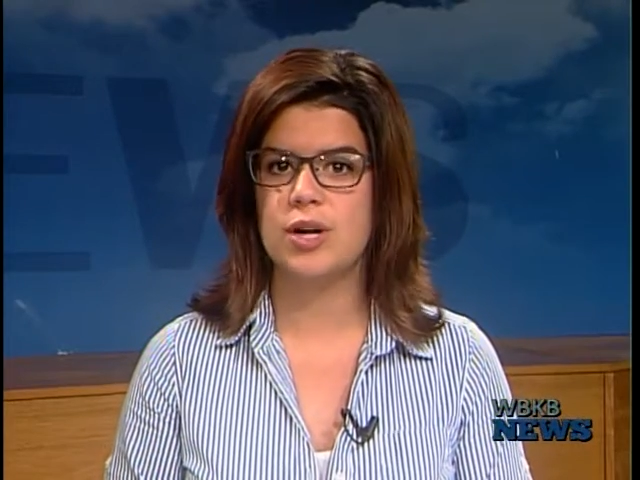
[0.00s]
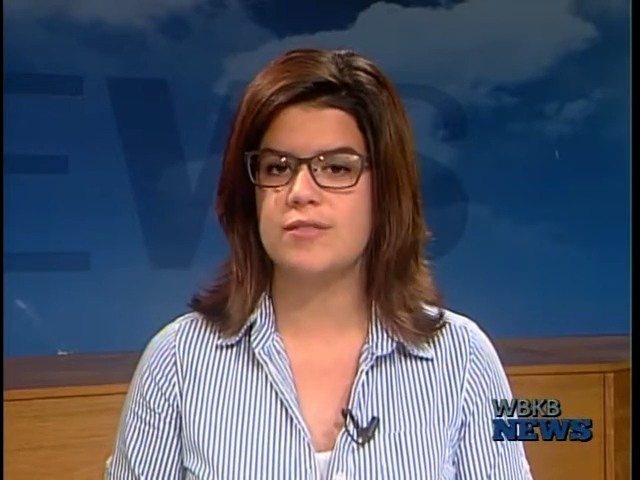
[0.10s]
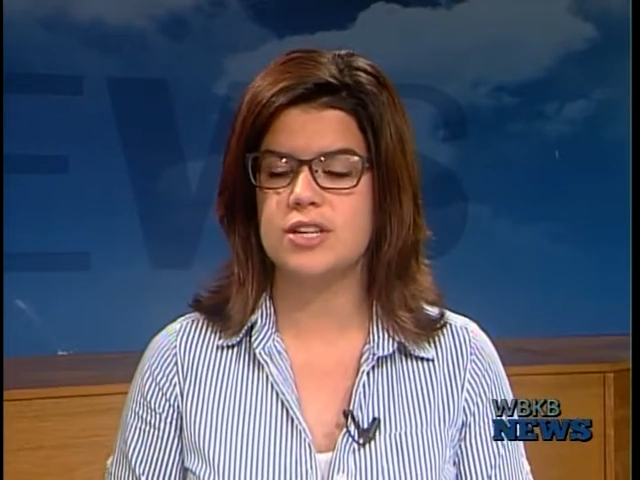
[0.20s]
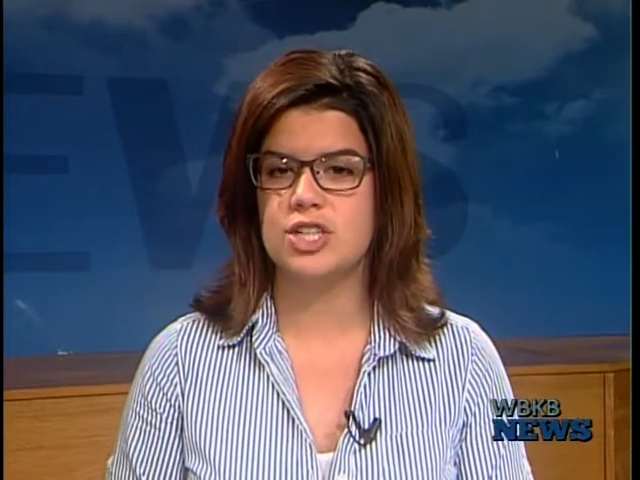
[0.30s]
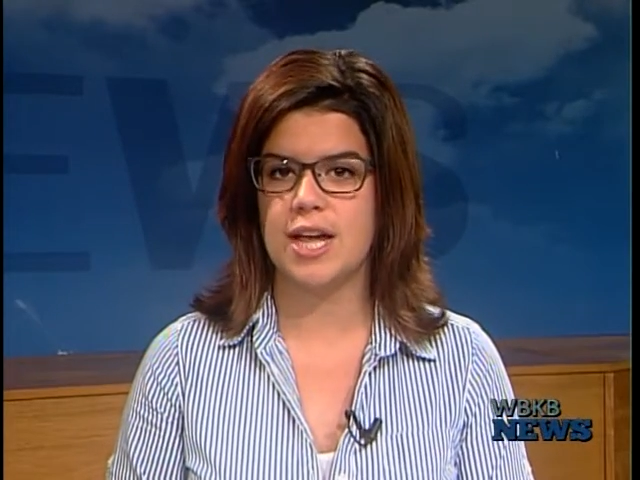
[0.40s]
of
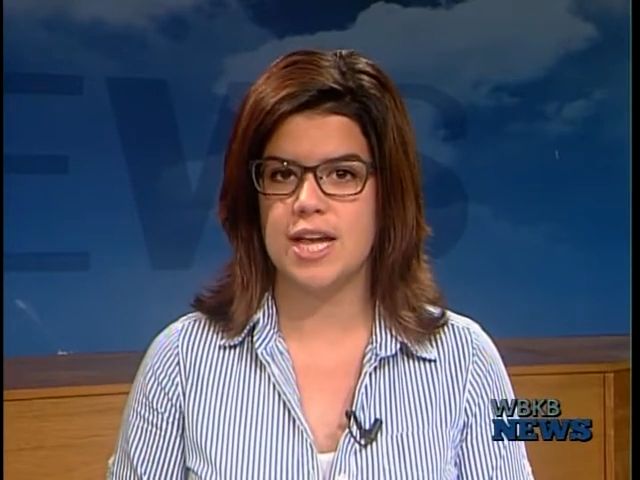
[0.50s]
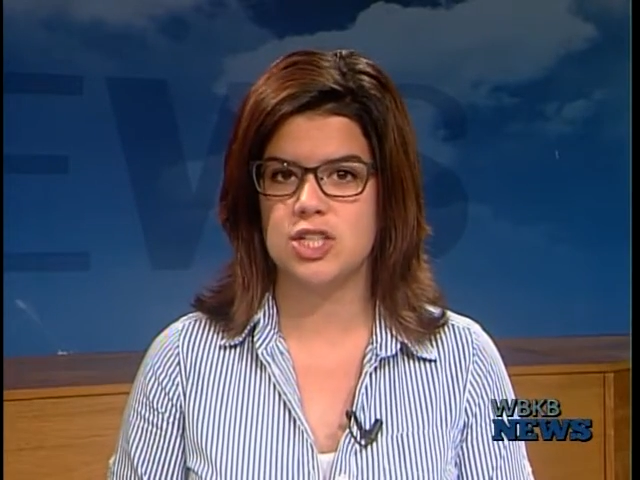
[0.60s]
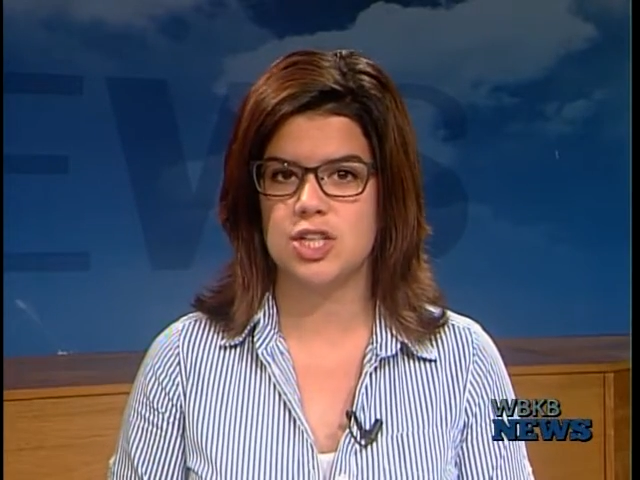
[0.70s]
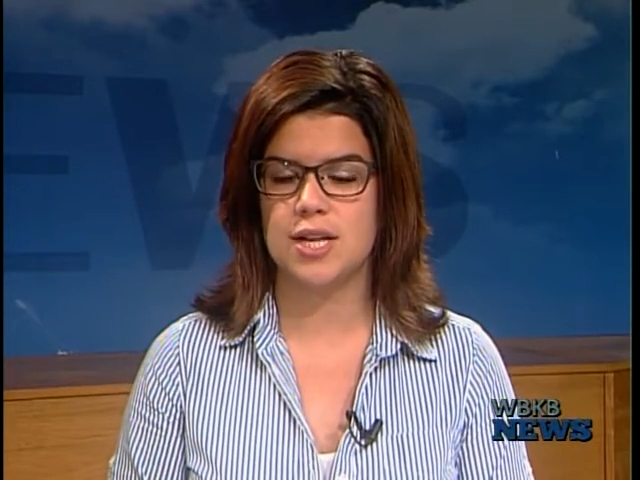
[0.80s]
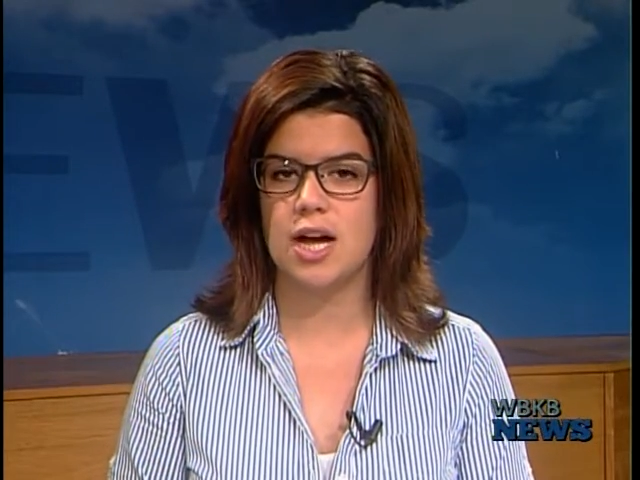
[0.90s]

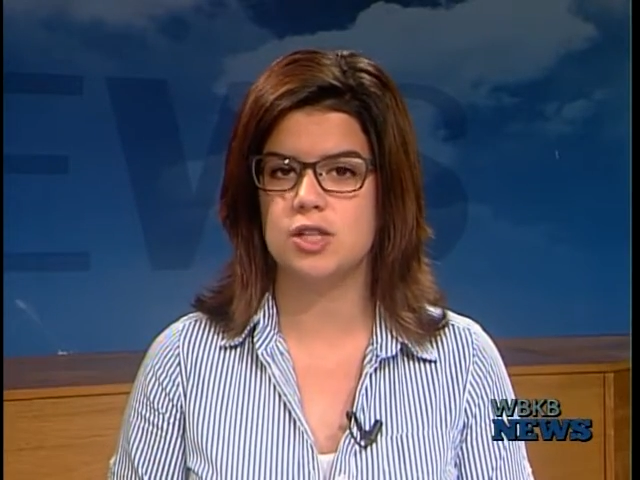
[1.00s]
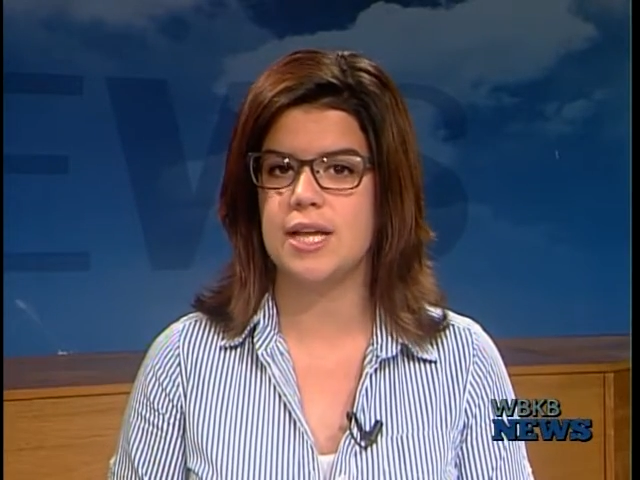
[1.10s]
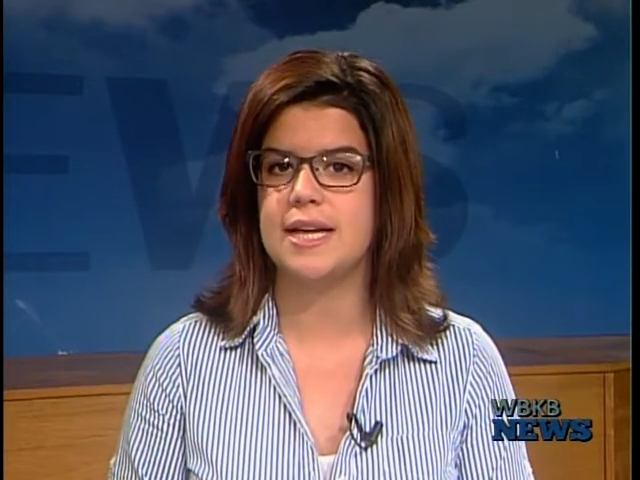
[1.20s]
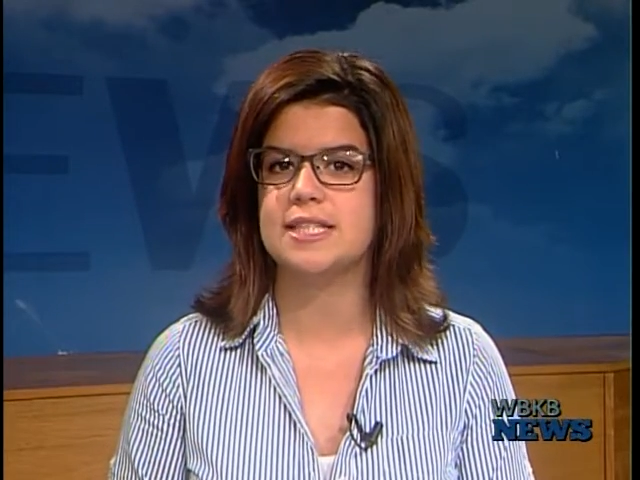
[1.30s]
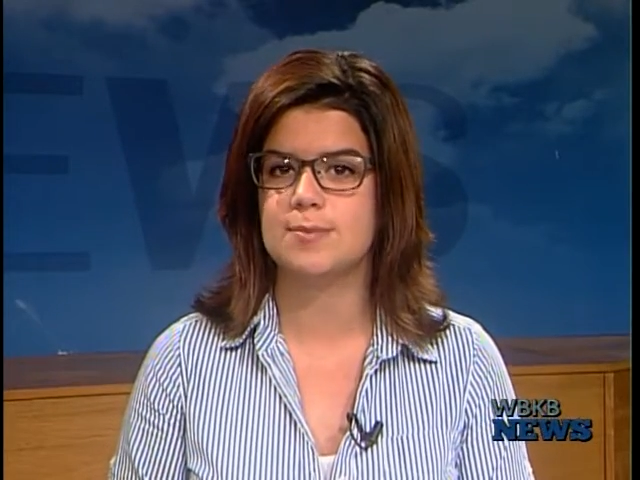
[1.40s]
Education held
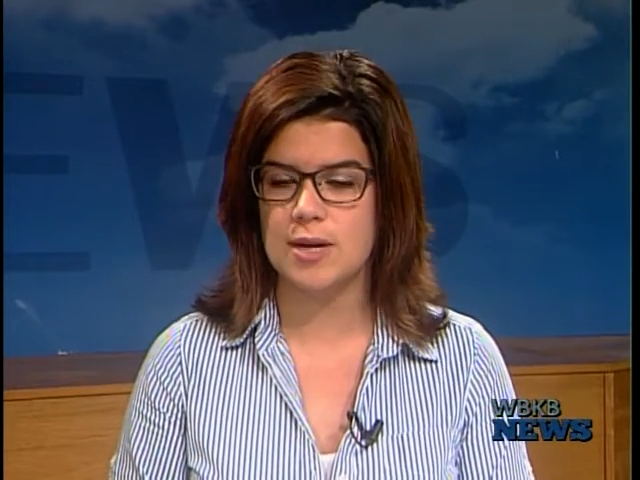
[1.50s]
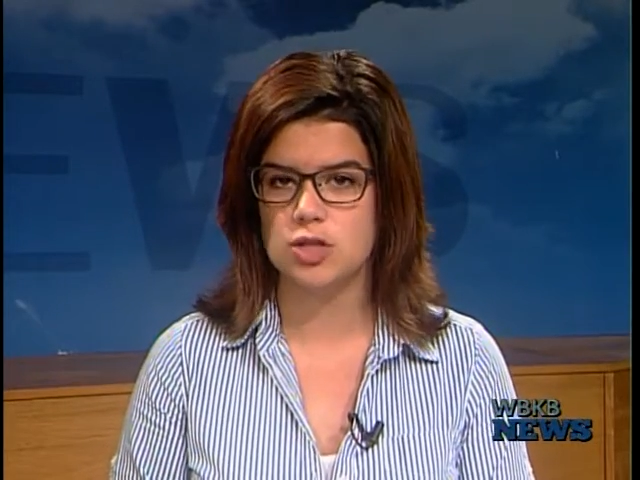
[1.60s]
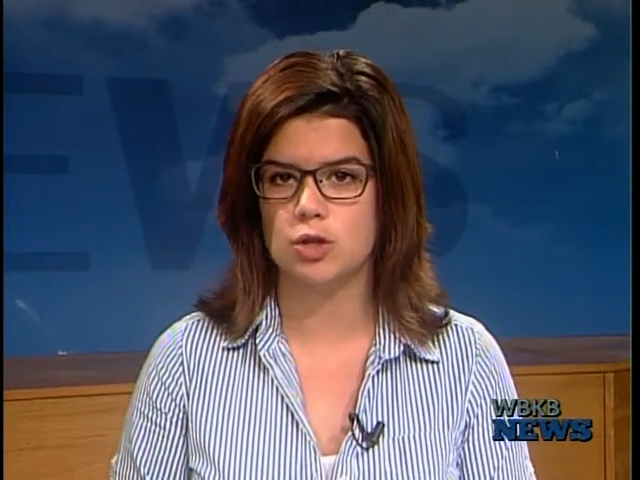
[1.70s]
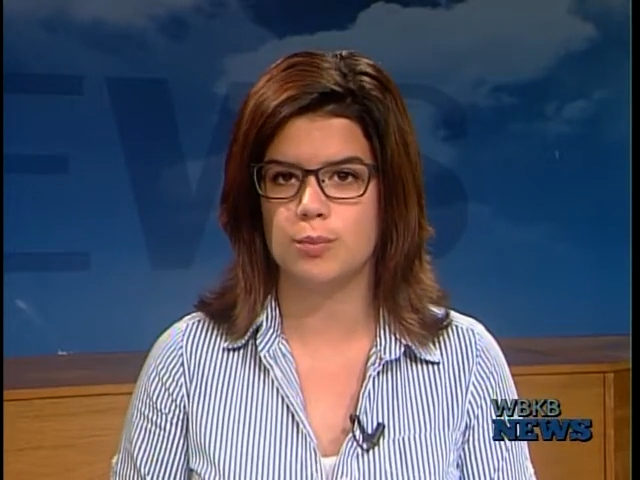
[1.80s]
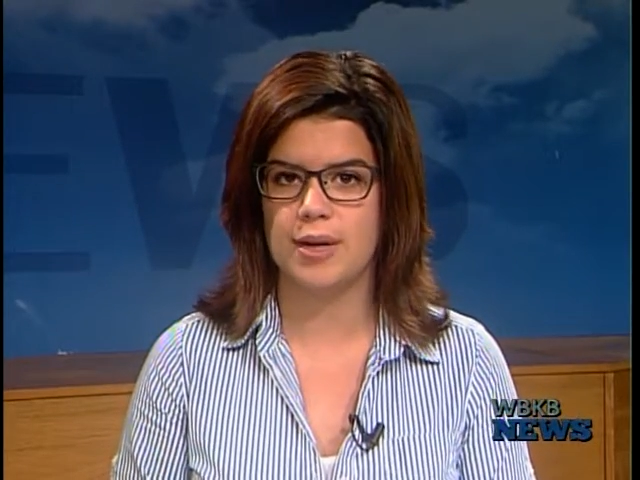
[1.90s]
a
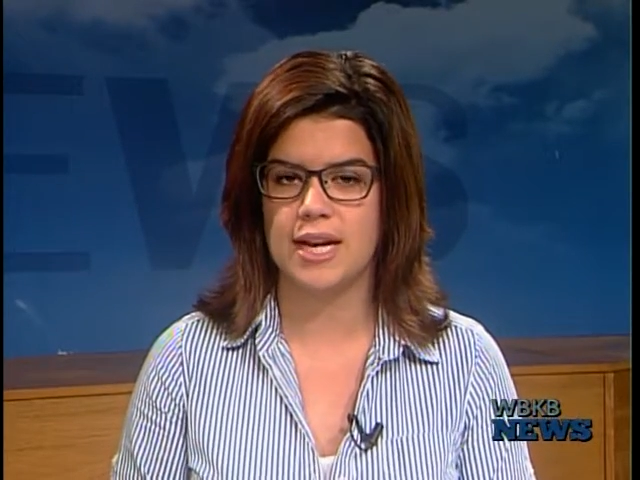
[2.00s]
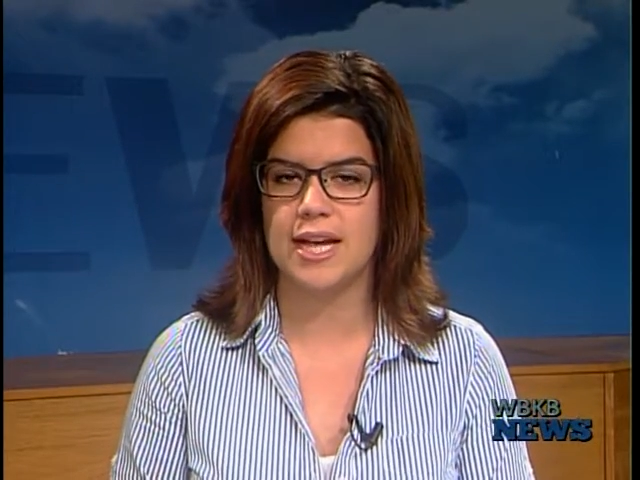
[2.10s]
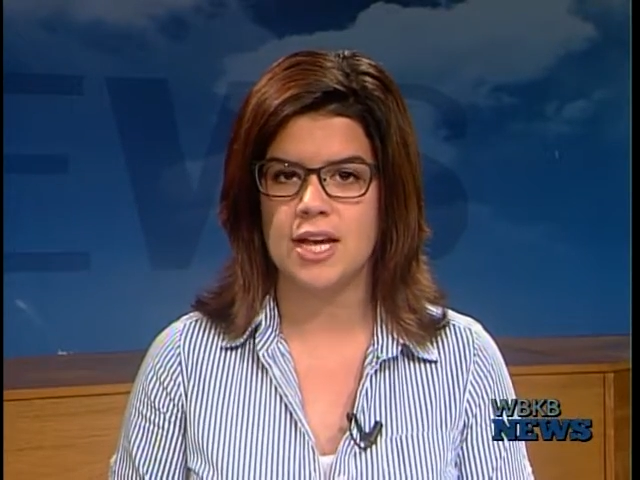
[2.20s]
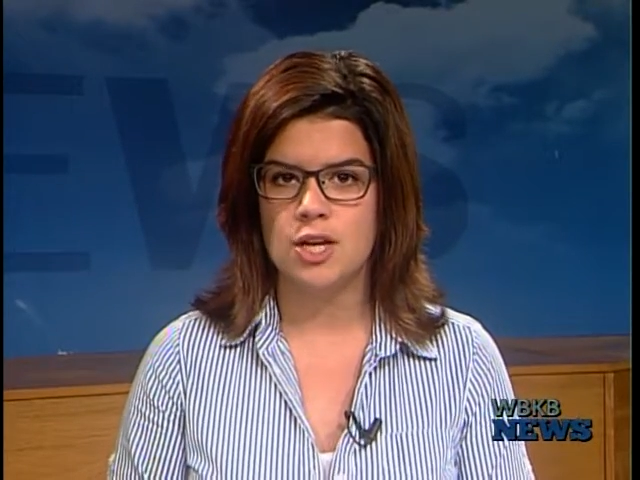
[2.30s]
special meeting